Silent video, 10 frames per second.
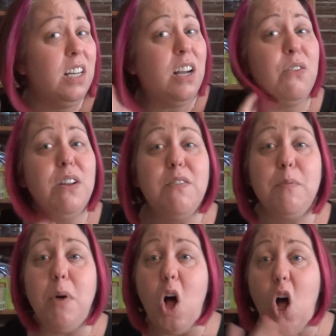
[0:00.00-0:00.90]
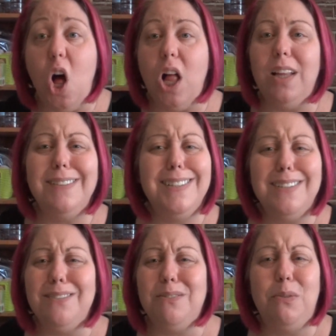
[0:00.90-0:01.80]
Got rid of them all. I'm like,